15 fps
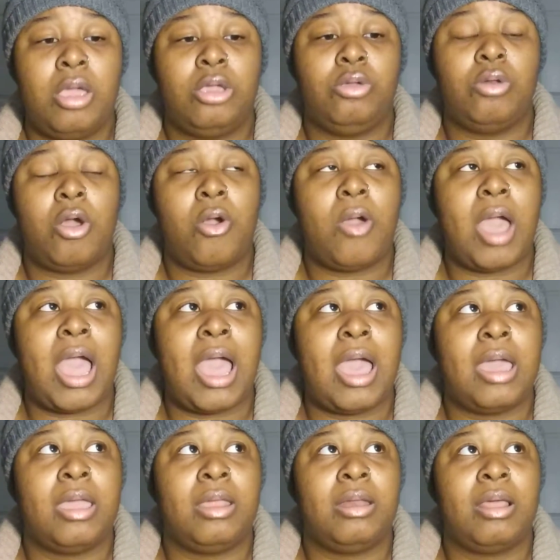You know,
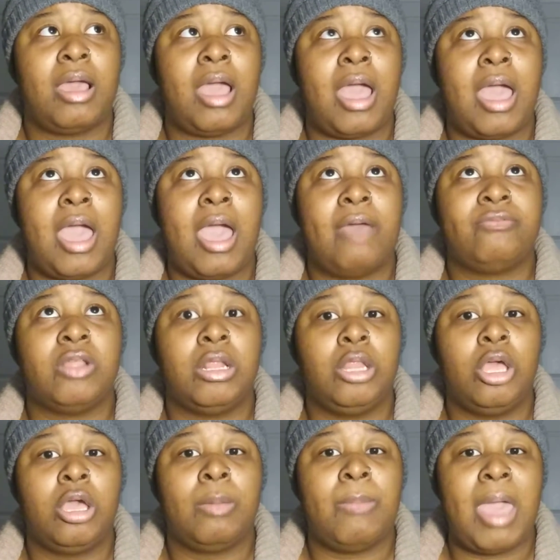I have to
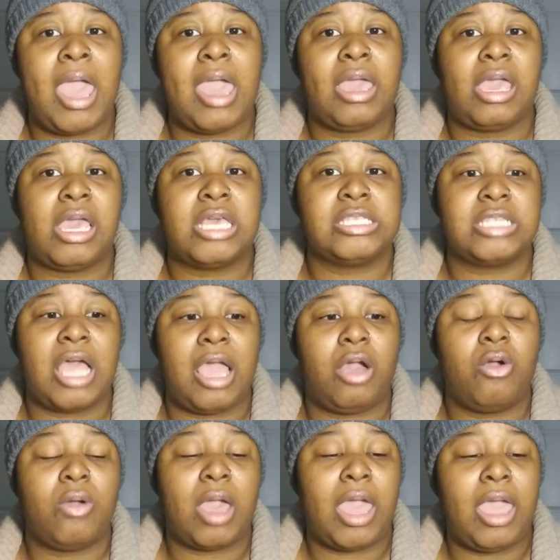look back as like,
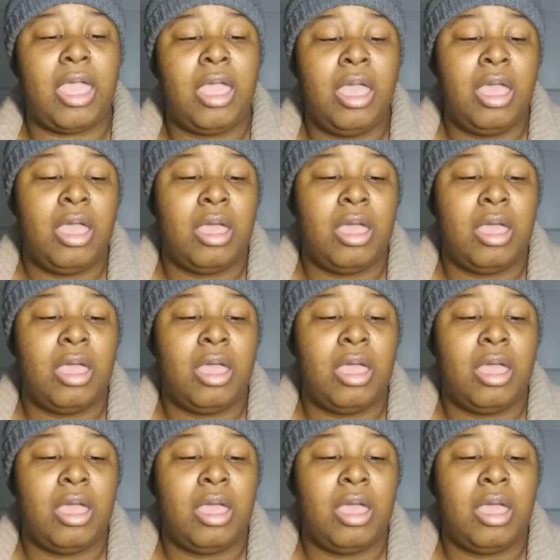okay,